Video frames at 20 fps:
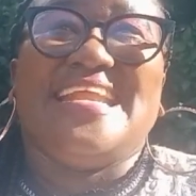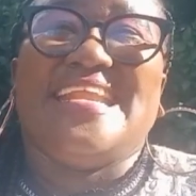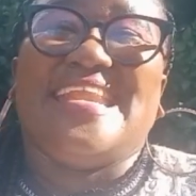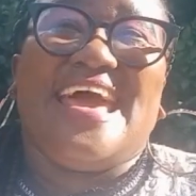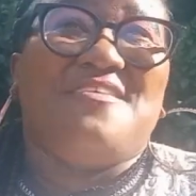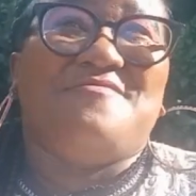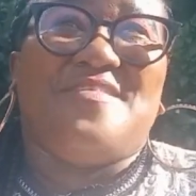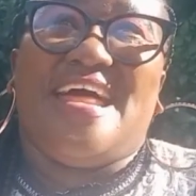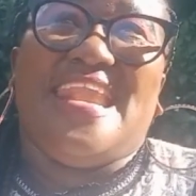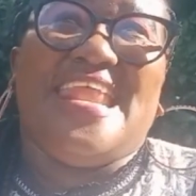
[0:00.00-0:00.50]

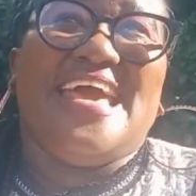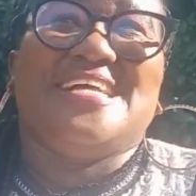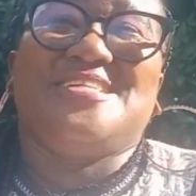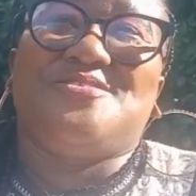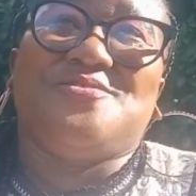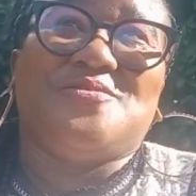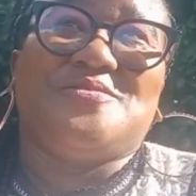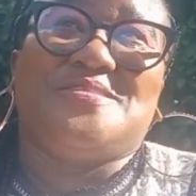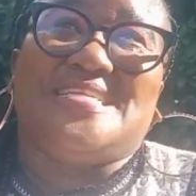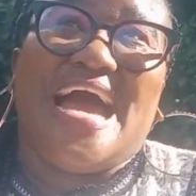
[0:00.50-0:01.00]
never
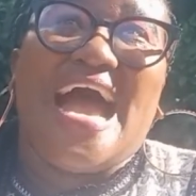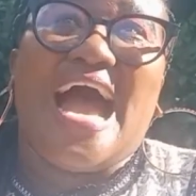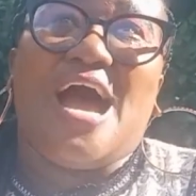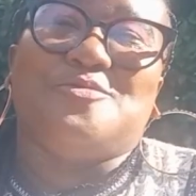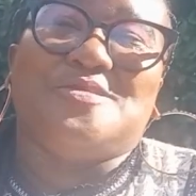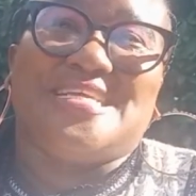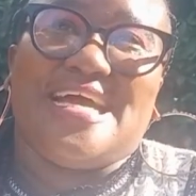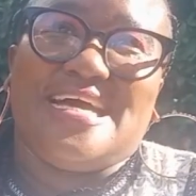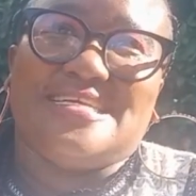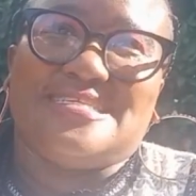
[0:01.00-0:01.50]
let you
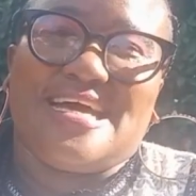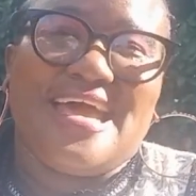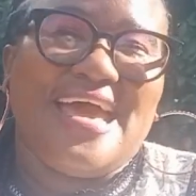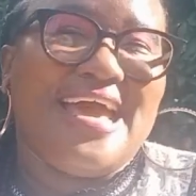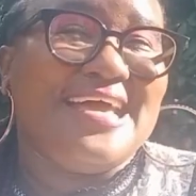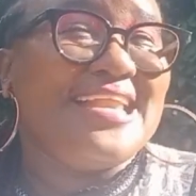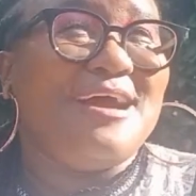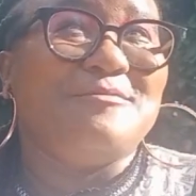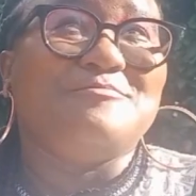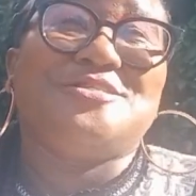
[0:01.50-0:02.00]
down, Tata.
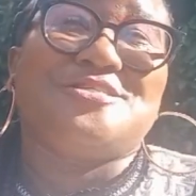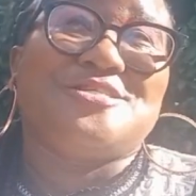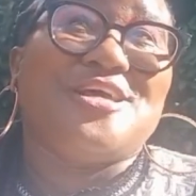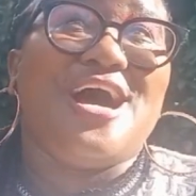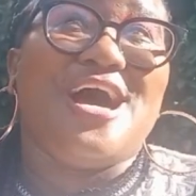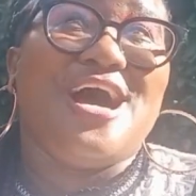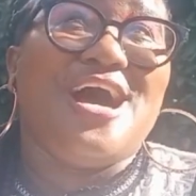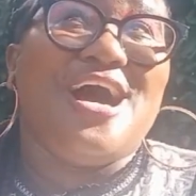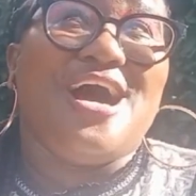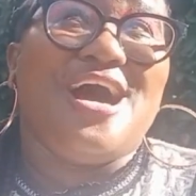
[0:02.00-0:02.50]
And I'm
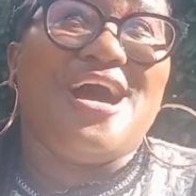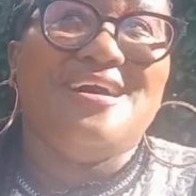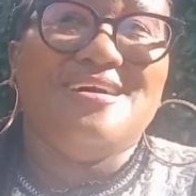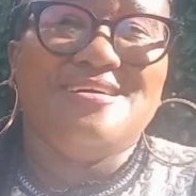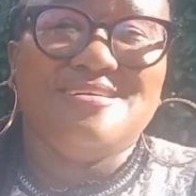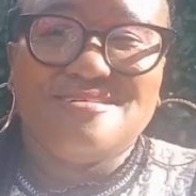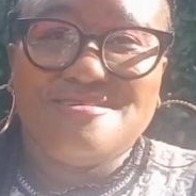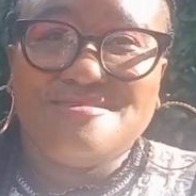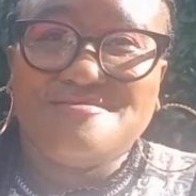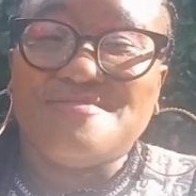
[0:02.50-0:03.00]
sure
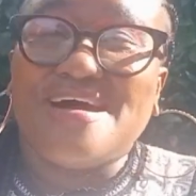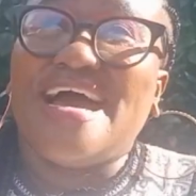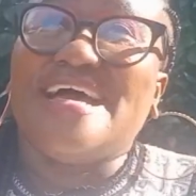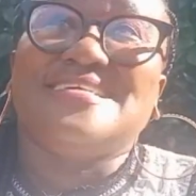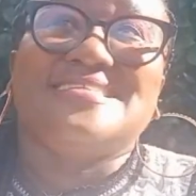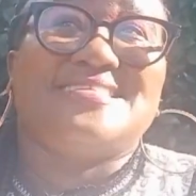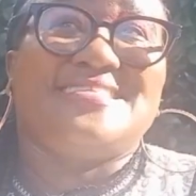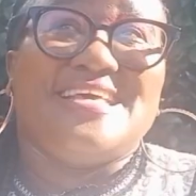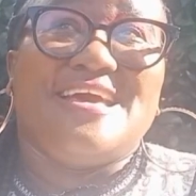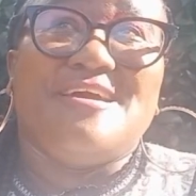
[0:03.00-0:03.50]
my
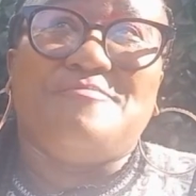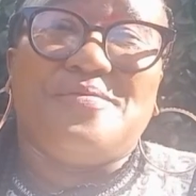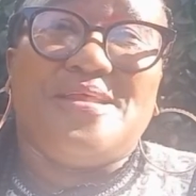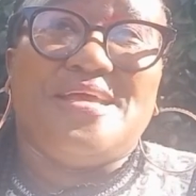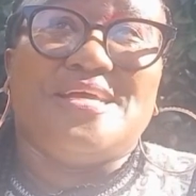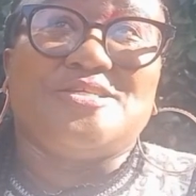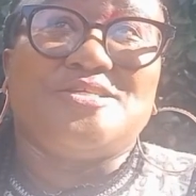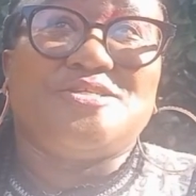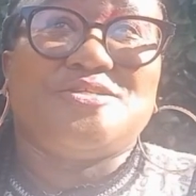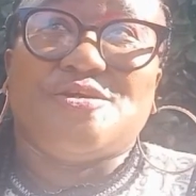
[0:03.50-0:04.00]

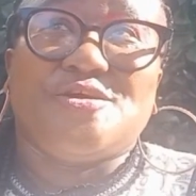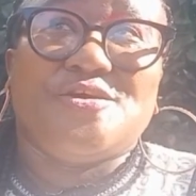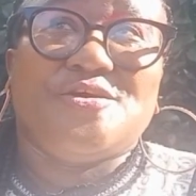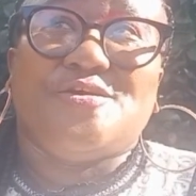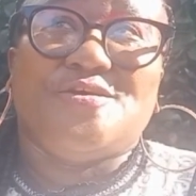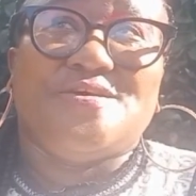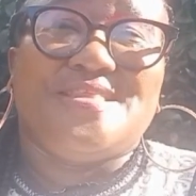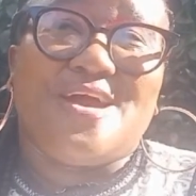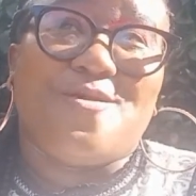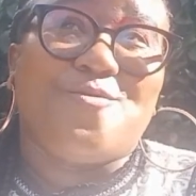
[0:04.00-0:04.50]
siblings
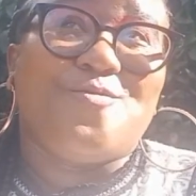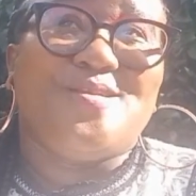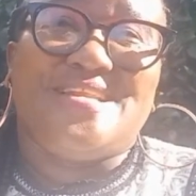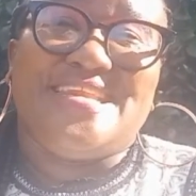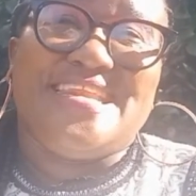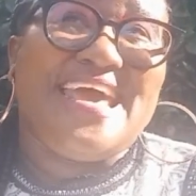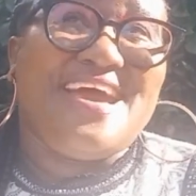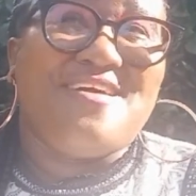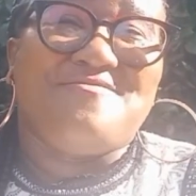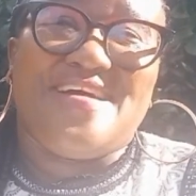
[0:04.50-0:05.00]
too, they
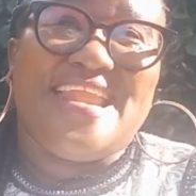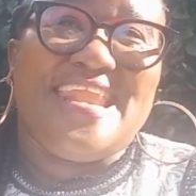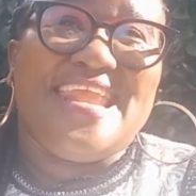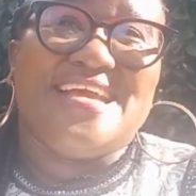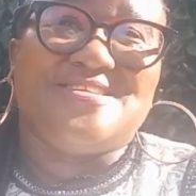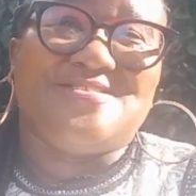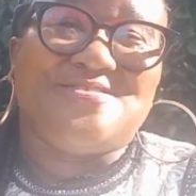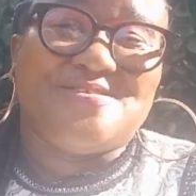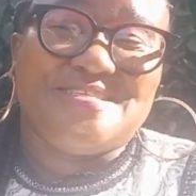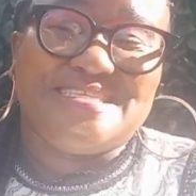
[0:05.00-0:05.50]
will never
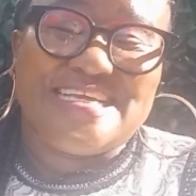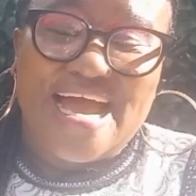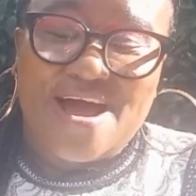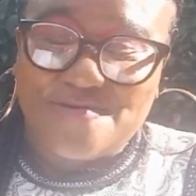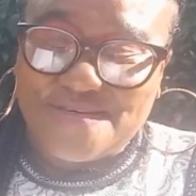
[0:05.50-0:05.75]
let you down,